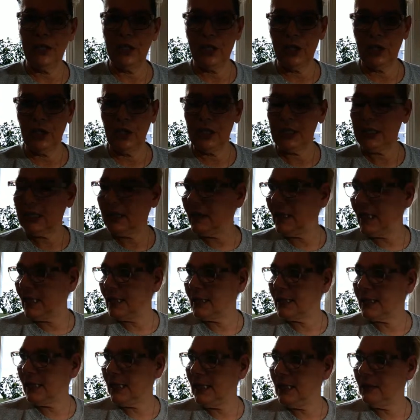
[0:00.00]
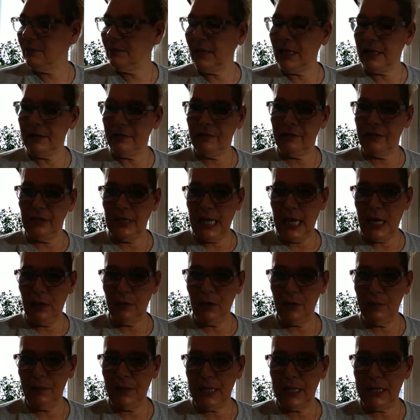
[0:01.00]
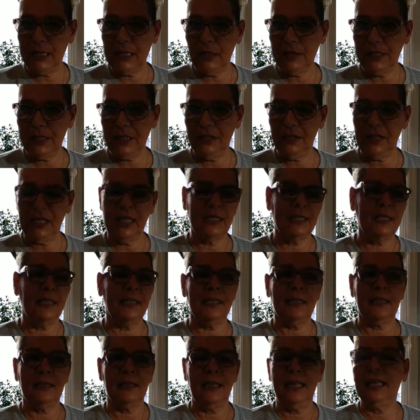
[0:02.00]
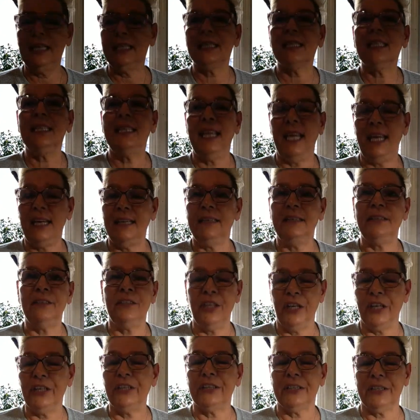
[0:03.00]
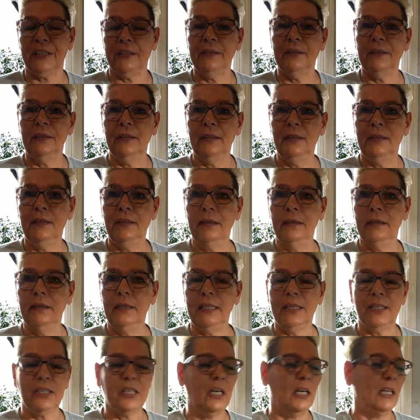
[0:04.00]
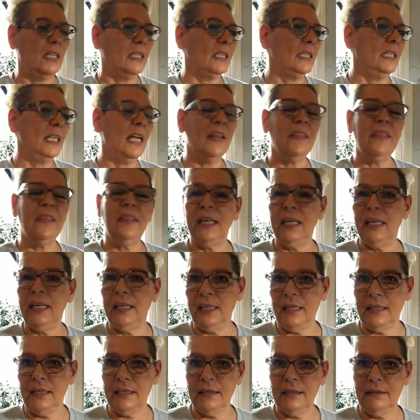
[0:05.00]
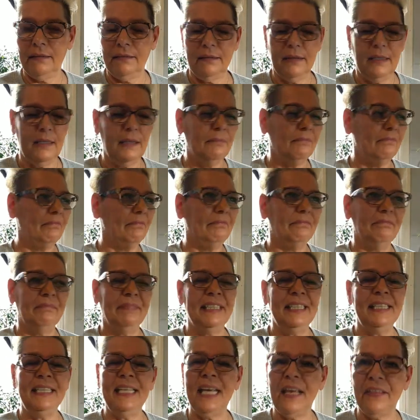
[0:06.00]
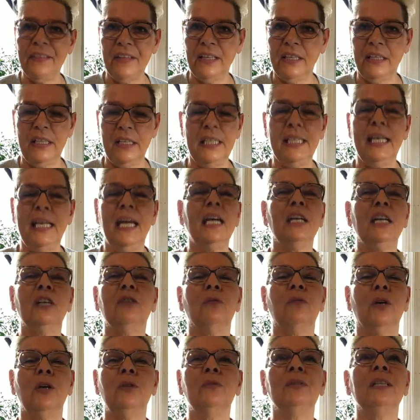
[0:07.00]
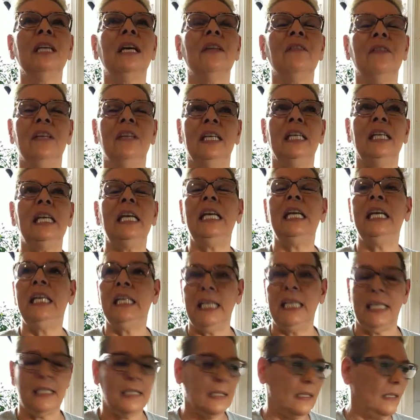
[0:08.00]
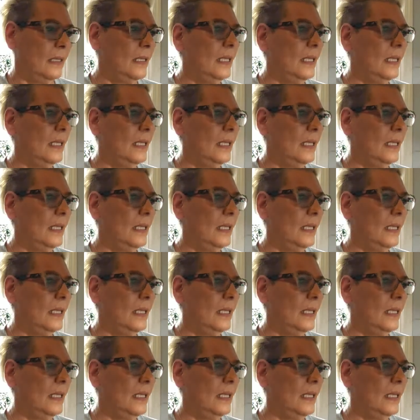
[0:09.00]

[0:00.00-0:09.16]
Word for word: dirt that's in my flower bed out here because it's it's dead dirt. It's got nothing in it. Nothing. You can't grow nothing in it.